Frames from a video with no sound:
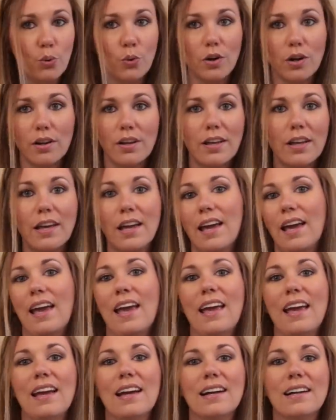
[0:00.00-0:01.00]
cool.
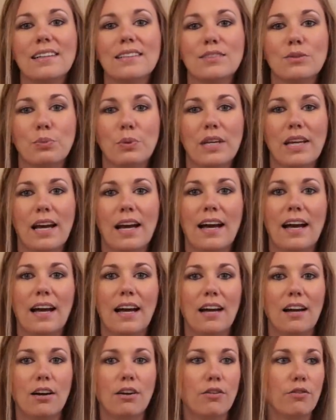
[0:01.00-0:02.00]
And we
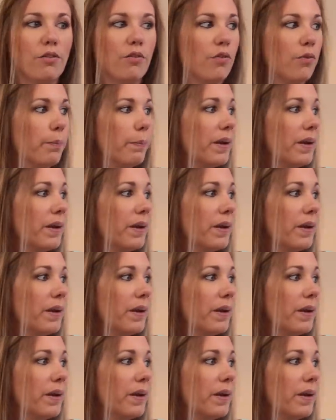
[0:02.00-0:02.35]
have